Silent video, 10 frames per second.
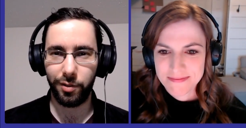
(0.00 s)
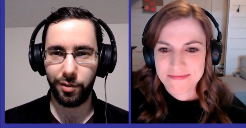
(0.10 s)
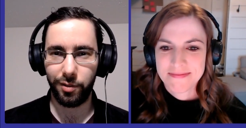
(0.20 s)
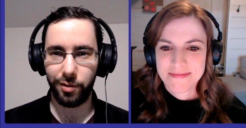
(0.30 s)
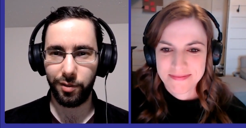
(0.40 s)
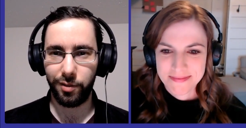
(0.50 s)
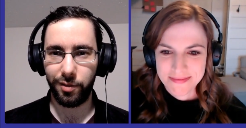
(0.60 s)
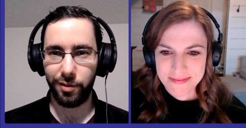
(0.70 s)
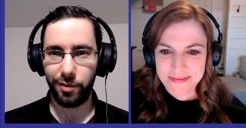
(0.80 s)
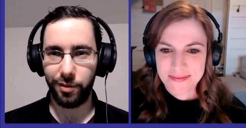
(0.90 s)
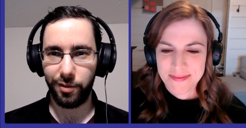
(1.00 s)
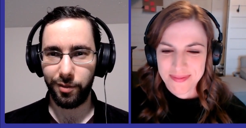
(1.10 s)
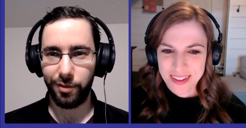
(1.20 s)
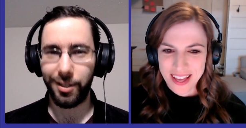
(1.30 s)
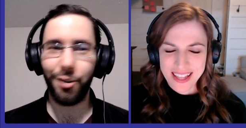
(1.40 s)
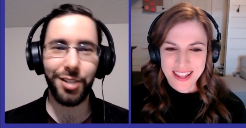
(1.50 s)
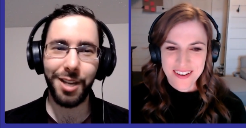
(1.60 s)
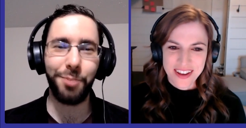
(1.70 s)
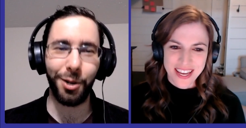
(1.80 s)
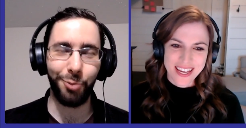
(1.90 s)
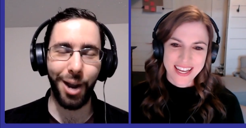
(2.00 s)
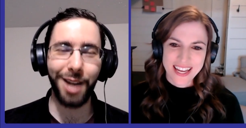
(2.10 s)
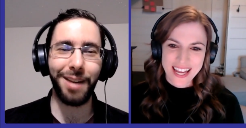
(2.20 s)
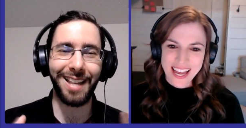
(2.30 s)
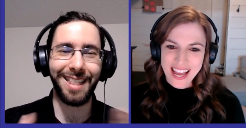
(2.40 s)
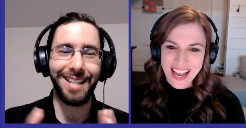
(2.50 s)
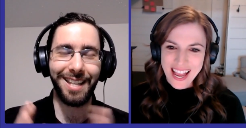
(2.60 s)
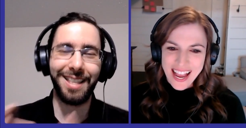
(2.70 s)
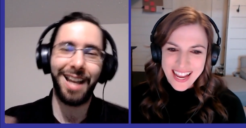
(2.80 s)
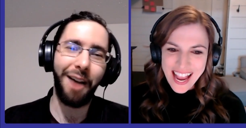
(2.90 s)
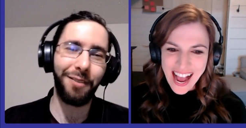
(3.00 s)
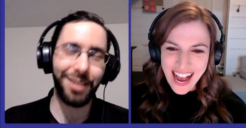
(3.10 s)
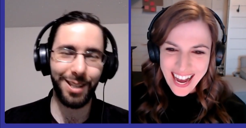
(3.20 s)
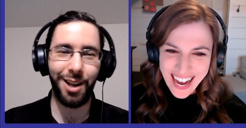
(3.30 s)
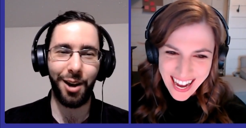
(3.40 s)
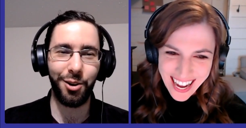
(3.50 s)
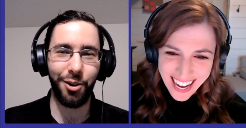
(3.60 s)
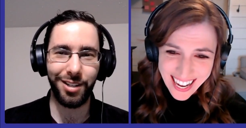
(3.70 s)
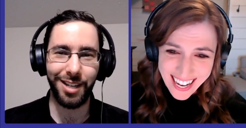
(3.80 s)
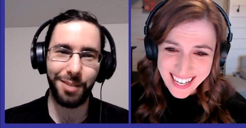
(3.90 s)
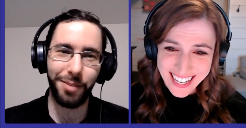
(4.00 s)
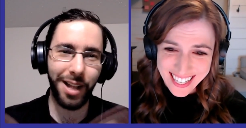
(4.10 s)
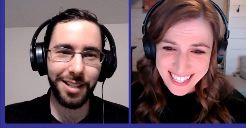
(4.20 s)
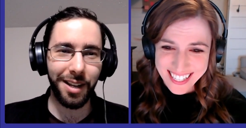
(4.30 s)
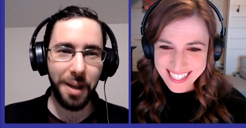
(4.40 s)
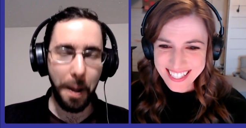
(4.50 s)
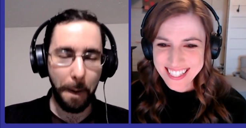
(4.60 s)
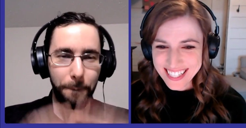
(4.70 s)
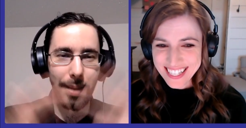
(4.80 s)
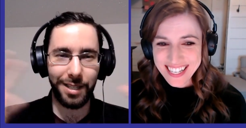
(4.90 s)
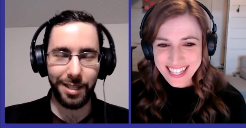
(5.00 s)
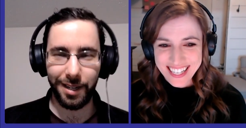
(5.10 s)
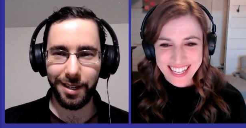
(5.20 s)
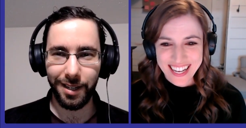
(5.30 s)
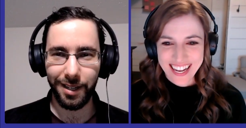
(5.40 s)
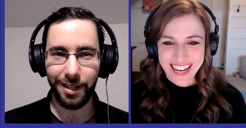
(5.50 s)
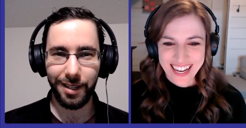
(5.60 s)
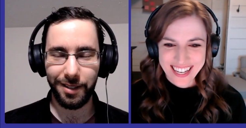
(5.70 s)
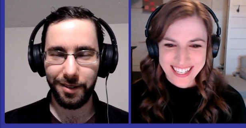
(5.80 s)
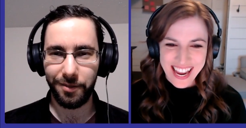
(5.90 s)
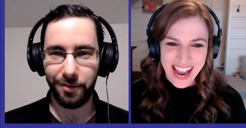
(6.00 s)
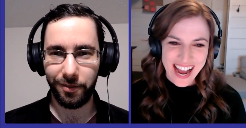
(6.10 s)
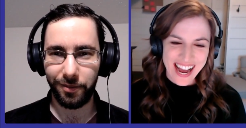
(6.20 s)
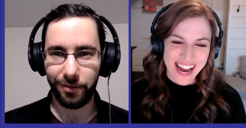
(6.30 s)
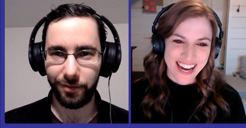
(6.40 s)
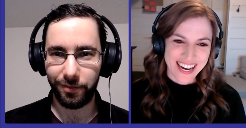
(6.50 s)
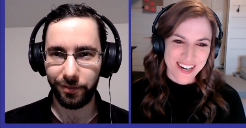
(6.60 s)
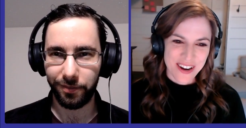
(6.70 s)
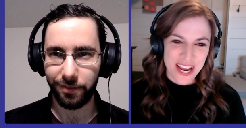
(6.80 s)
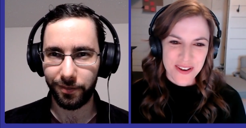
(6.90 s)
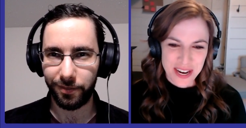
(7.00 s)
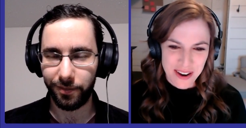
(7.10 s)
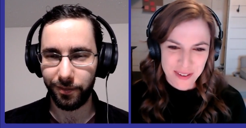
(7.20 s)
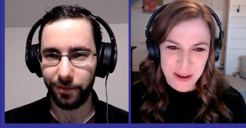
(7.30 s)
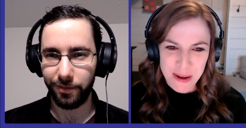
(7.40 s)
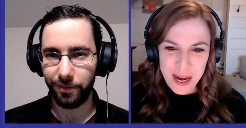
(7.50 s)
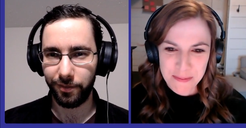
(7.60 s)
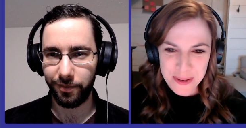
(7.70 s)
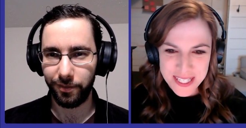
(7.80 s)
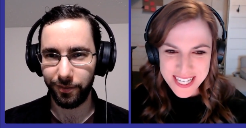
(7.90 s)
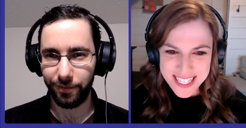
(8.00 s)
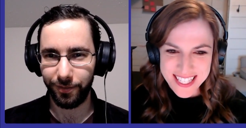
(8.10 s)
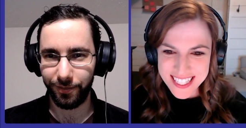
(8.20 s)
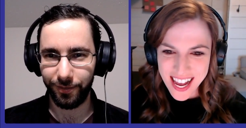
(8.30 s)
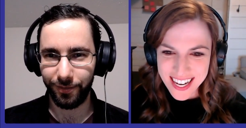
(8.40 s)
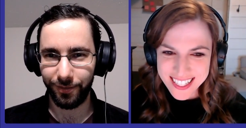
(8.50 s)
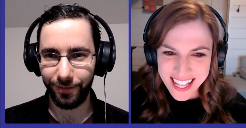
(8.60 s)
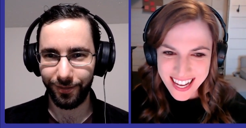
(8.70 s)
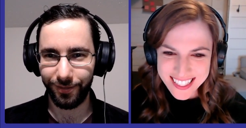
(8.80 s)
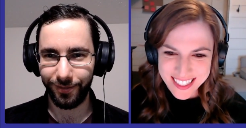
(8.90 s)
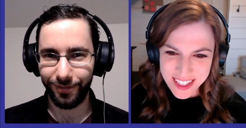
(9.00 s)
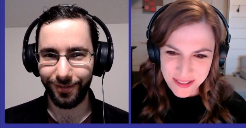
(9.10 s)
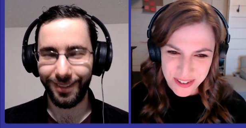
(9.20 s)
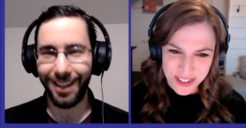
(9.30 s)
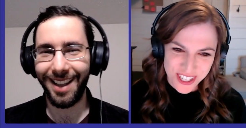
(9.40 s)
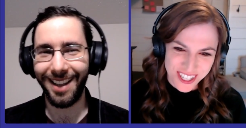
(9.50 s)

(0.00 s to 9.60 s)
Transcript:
Speaker 1: Hmm. Sounds it. simple, right? But like, the, yeah. obviously there are nuances. So that's the basic.
Speaker 2: Yeah. Okay, you can have a, a business side class in the future.